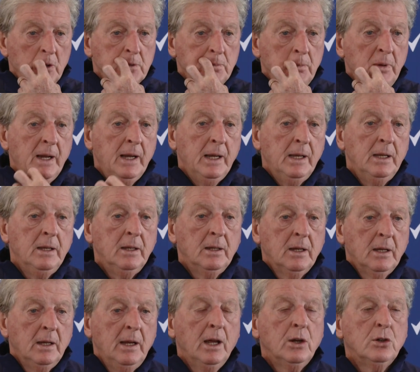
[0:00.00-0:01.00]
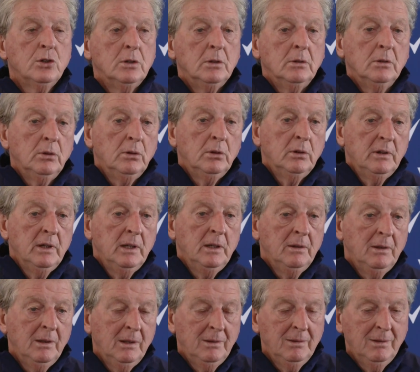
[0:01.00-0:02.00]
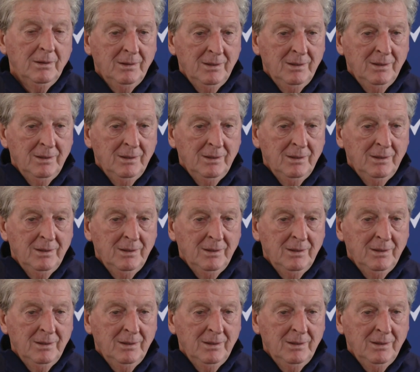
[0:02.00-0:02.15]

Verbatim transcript: has made in connection or in